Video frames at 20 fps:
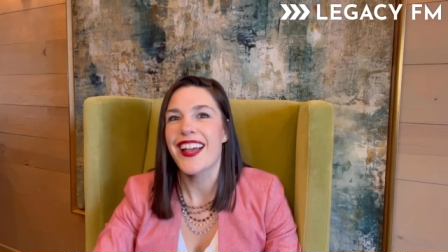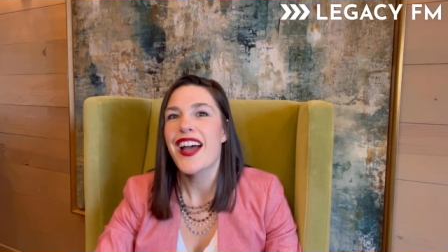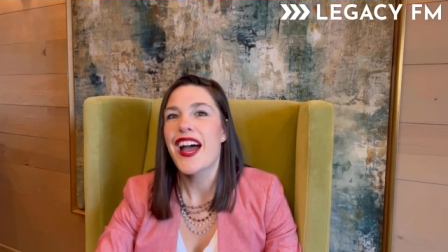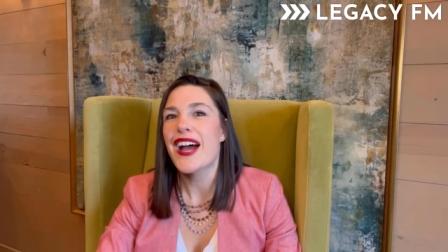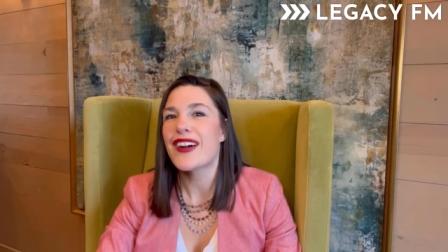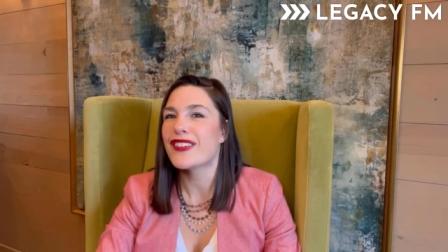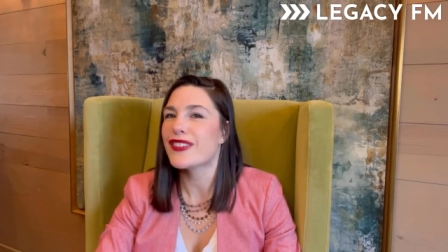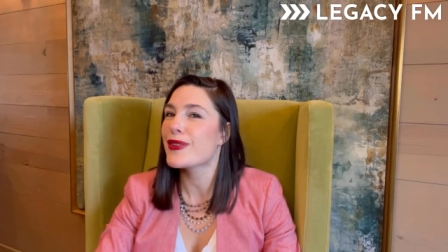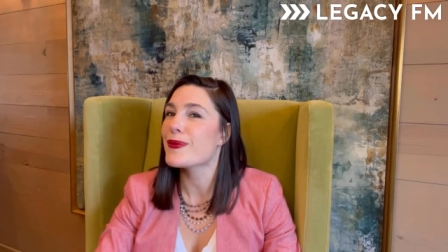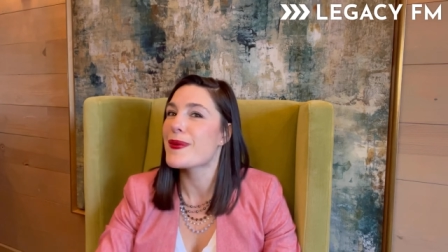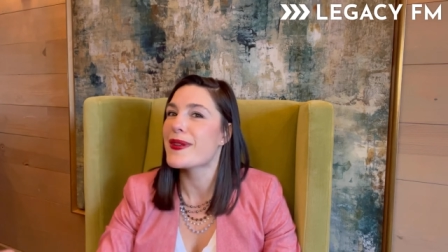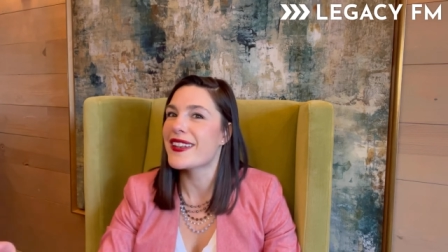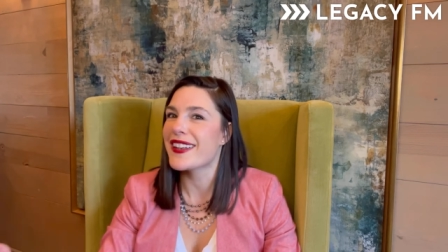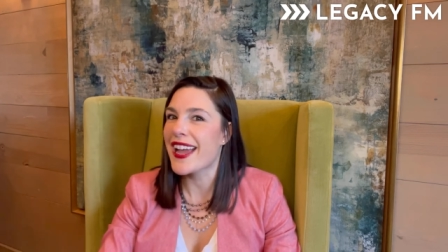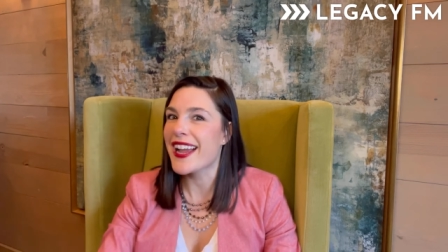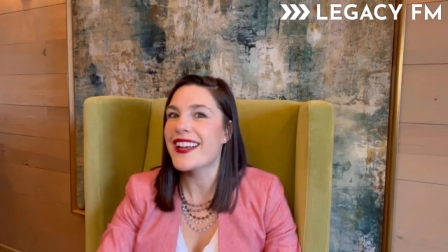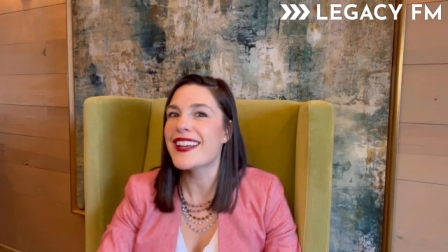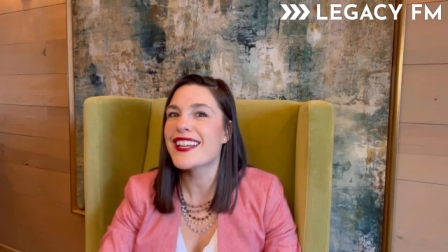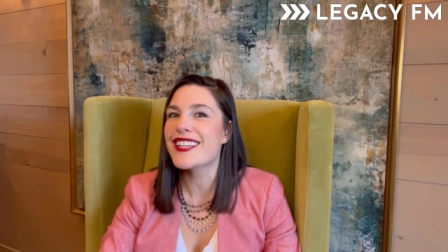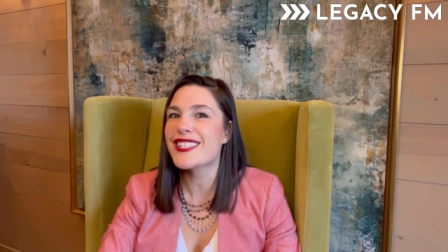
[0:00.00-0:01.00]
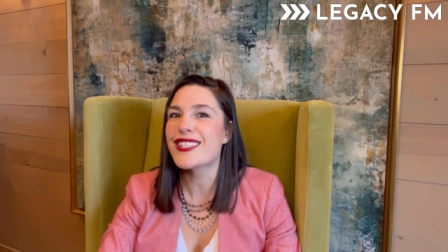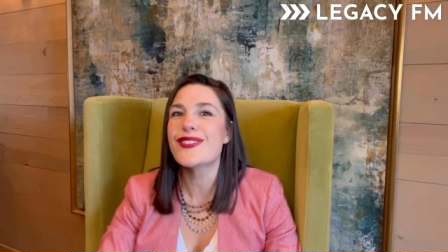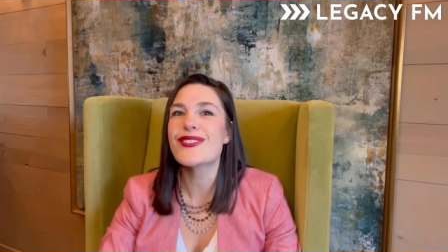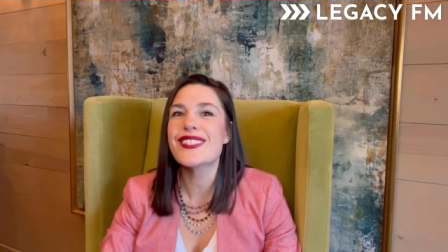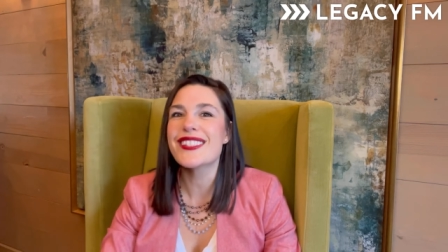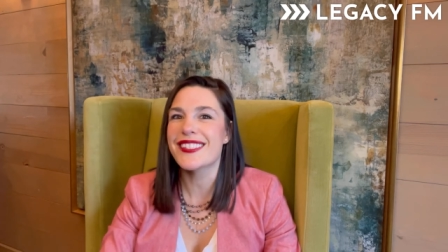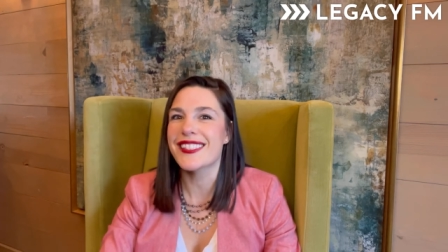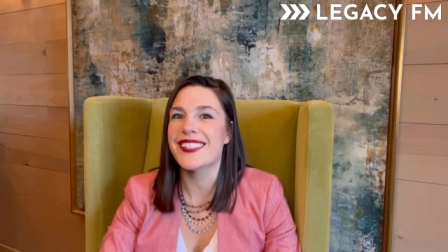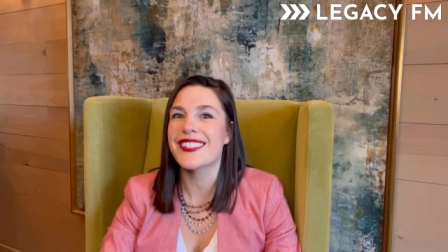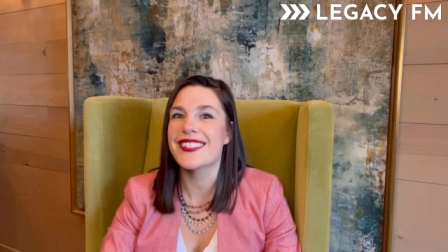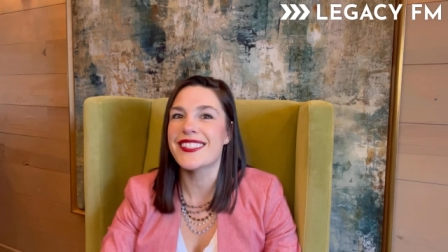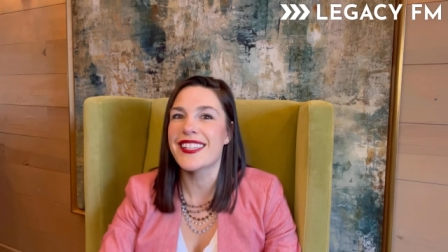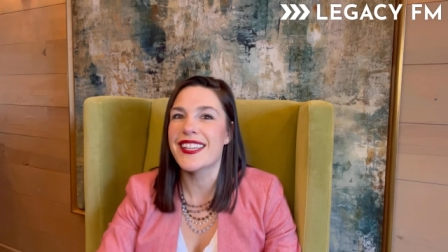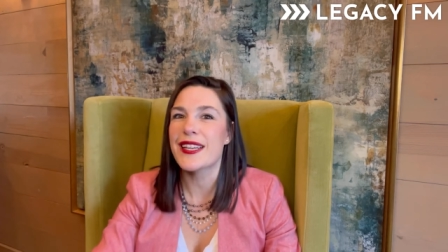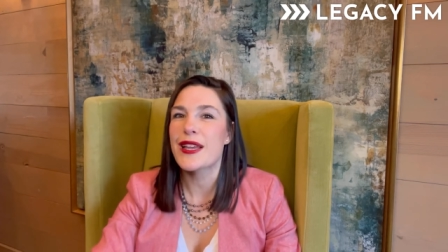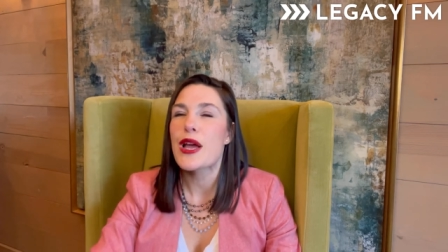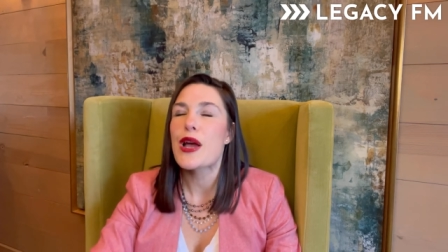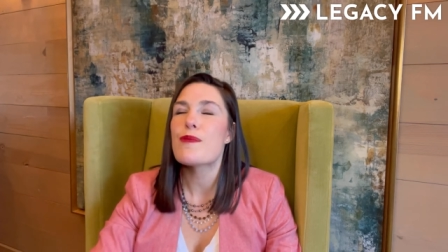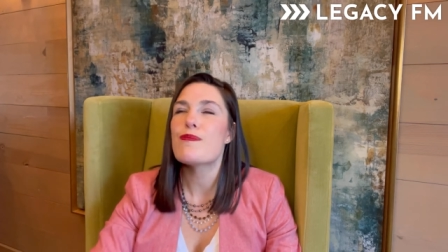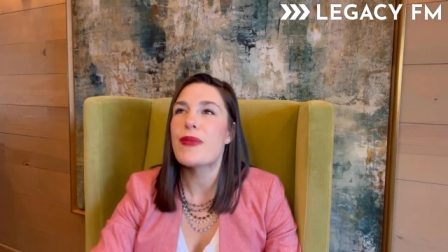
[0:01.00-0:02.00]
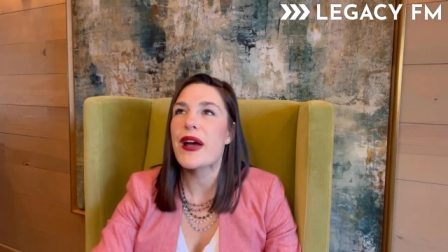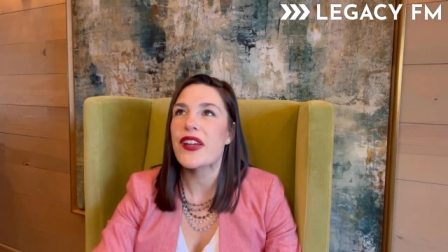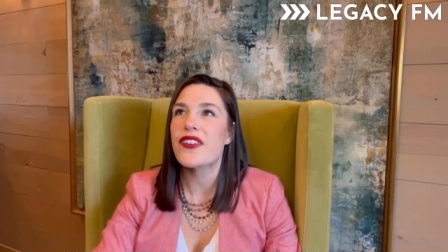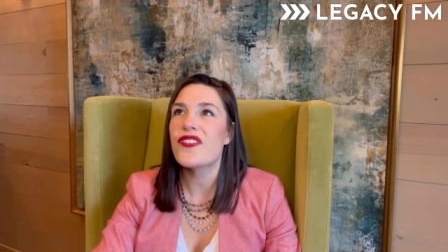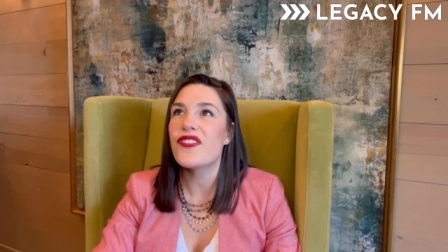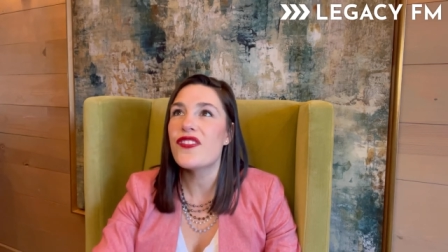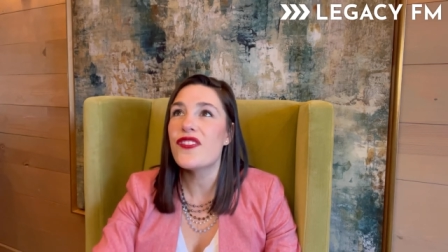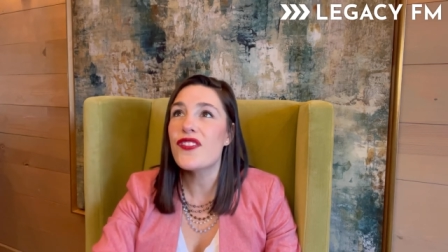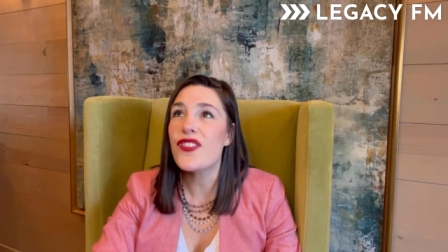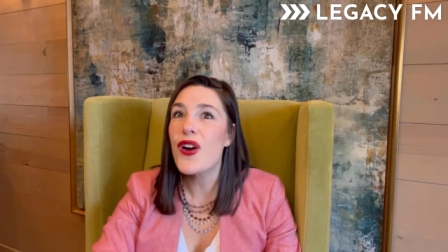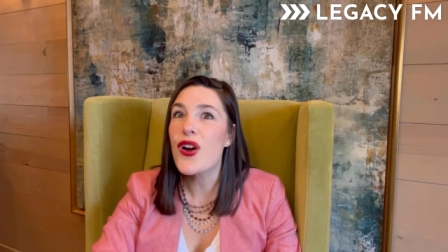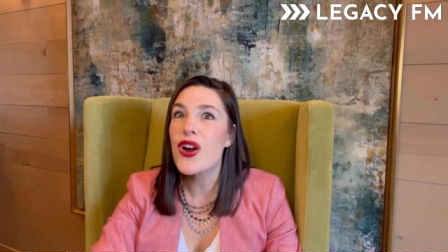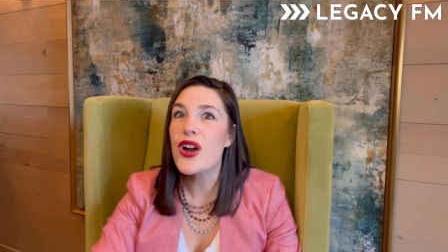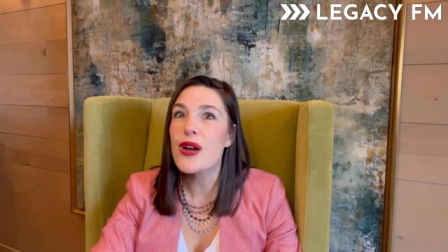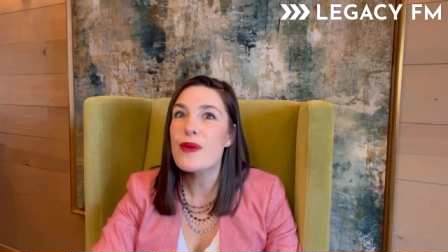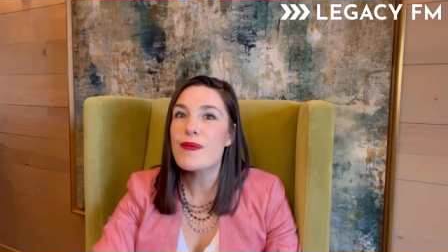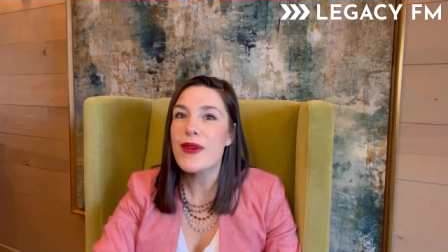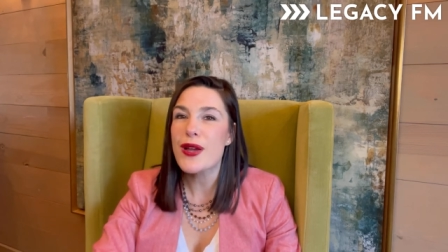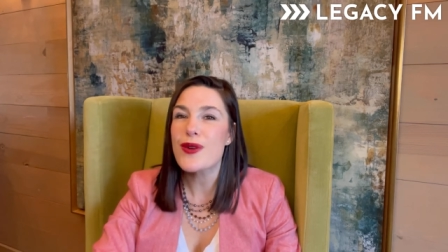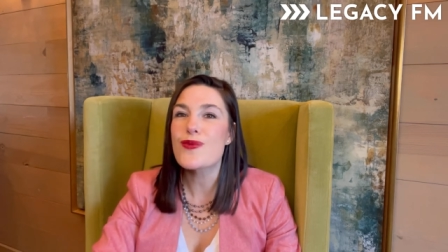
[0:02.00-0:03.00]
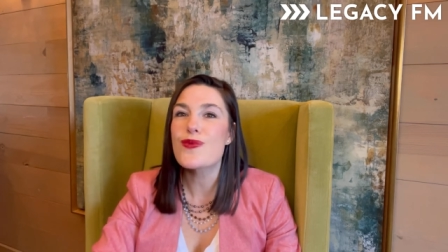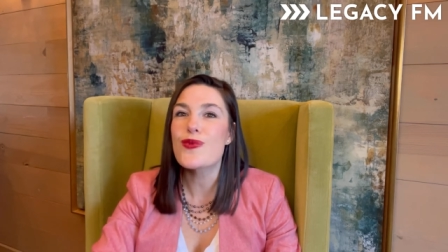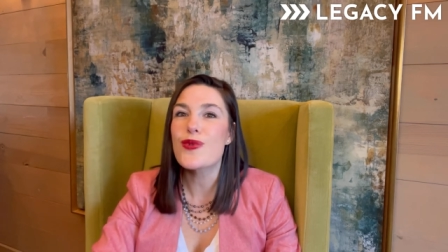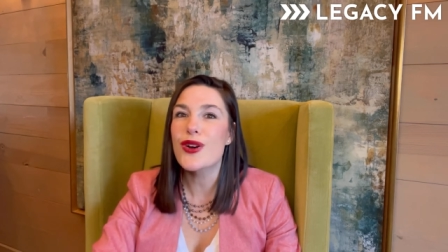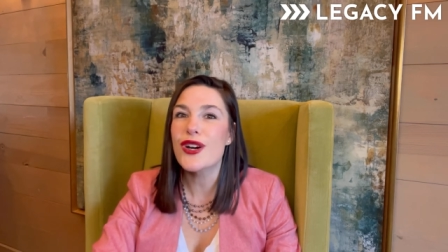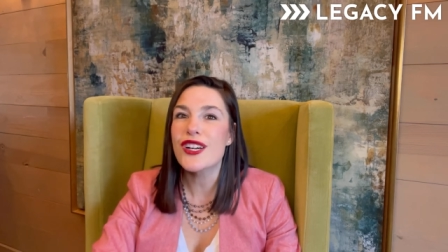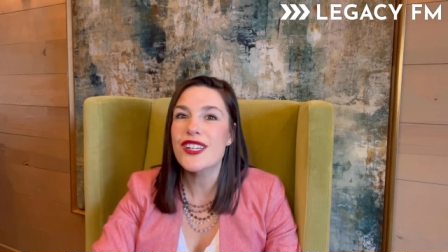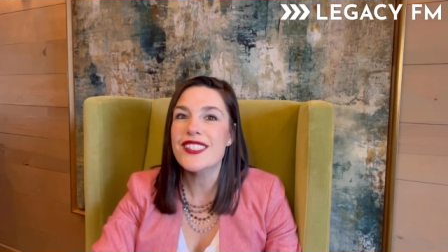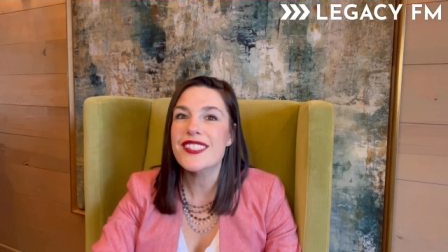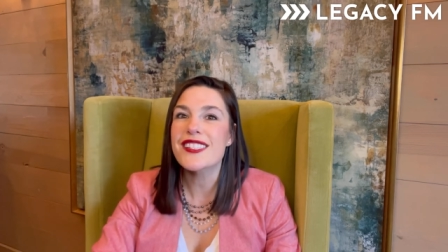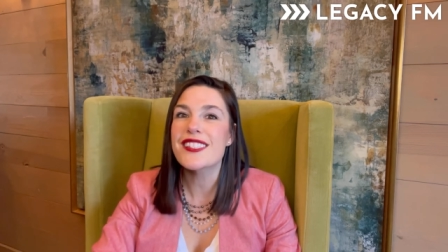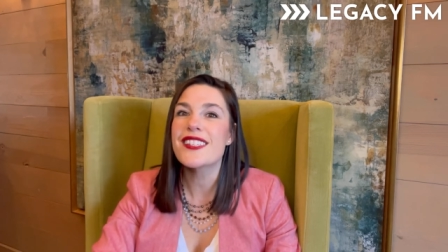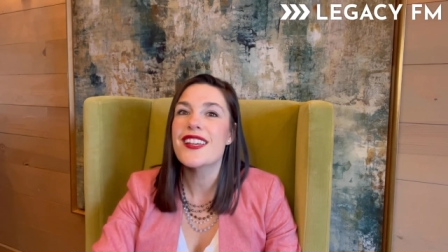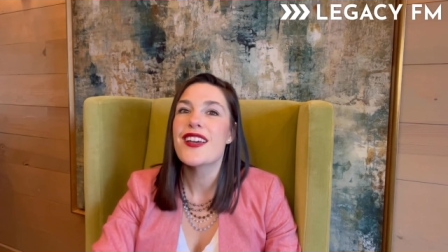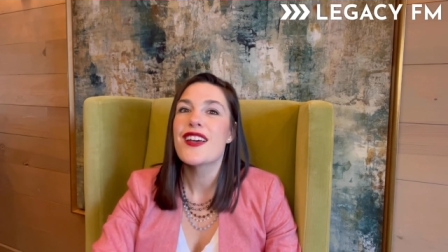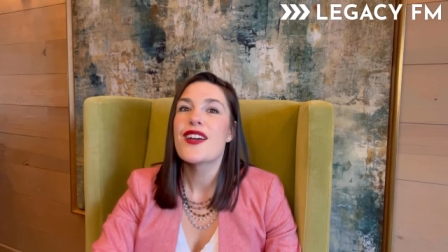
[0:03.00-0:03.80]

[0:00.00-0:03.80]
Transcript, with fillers: I went from a ninety to a sixty, by far my worst